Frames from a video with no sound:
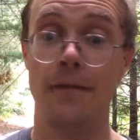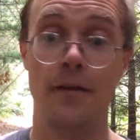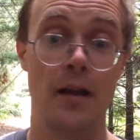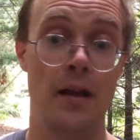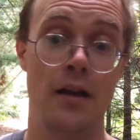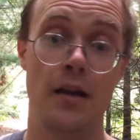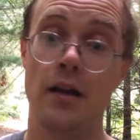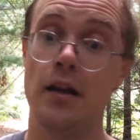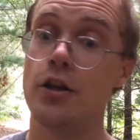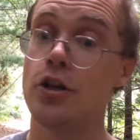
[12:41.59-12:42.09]

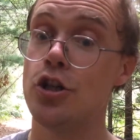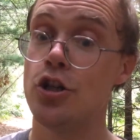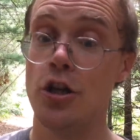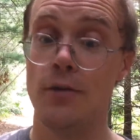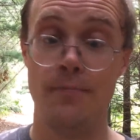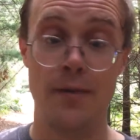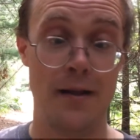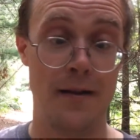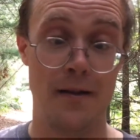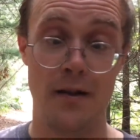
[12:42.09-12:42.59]
it should
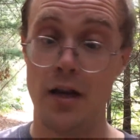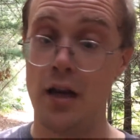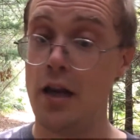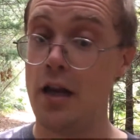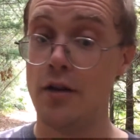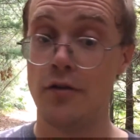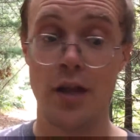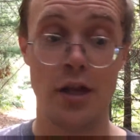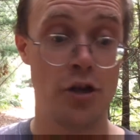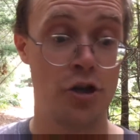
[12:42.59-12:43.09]
be,
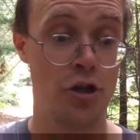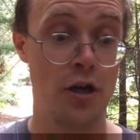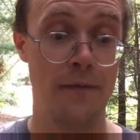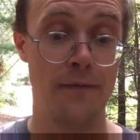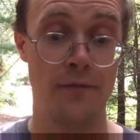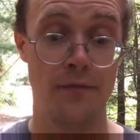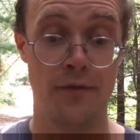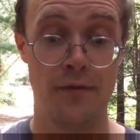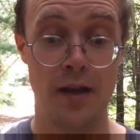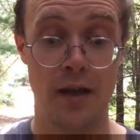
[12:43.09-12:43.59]
they should have
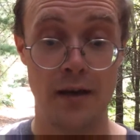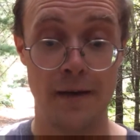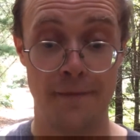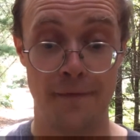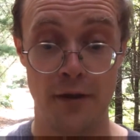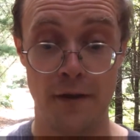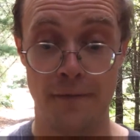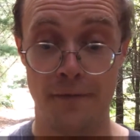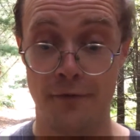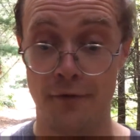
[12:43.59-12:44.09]
done it for
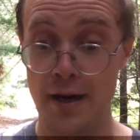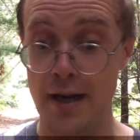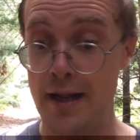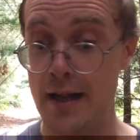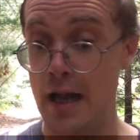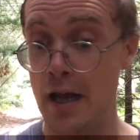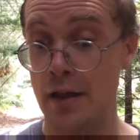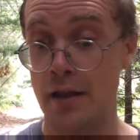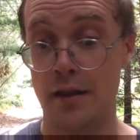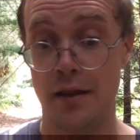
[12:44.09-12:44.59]
the
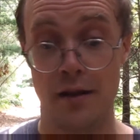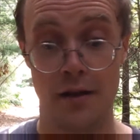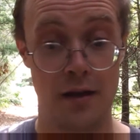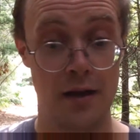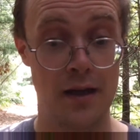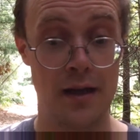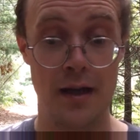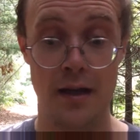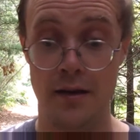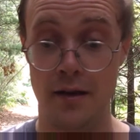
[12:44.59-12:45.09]
3DS,
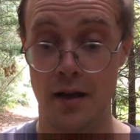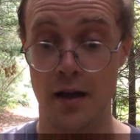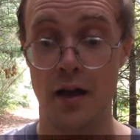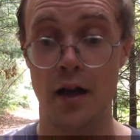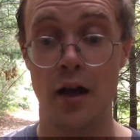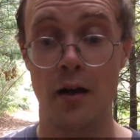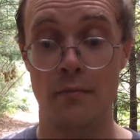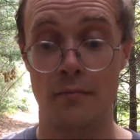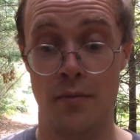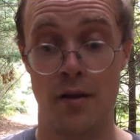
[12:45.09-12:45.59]

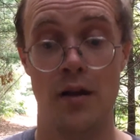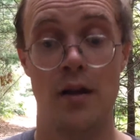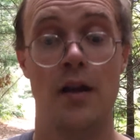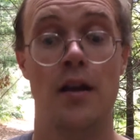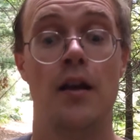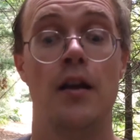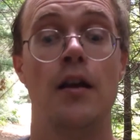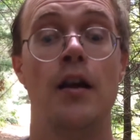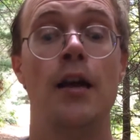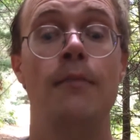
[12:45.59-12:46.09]
and
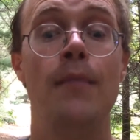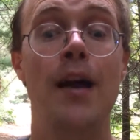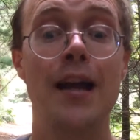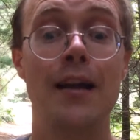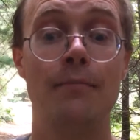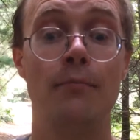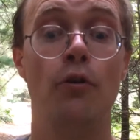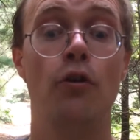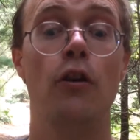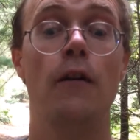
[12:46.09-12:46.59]

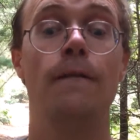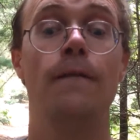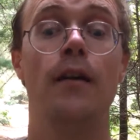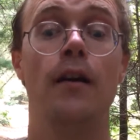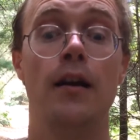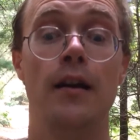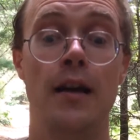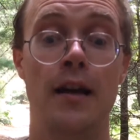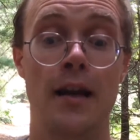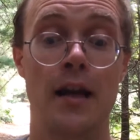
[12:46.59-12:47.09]
make more of
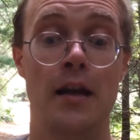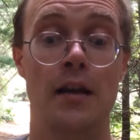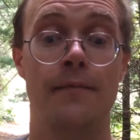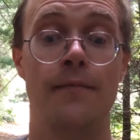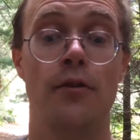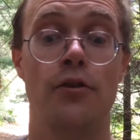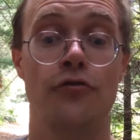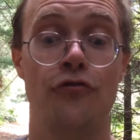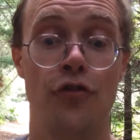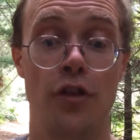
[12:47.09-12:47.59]
an enhanced
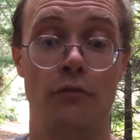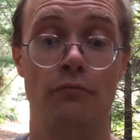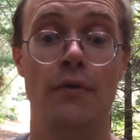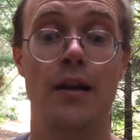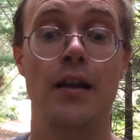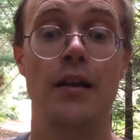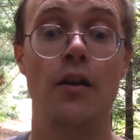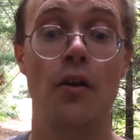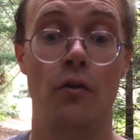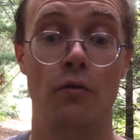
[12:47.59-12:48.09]
version for the
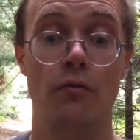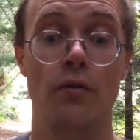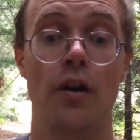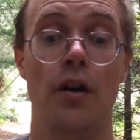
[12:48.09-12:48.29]
Wii U.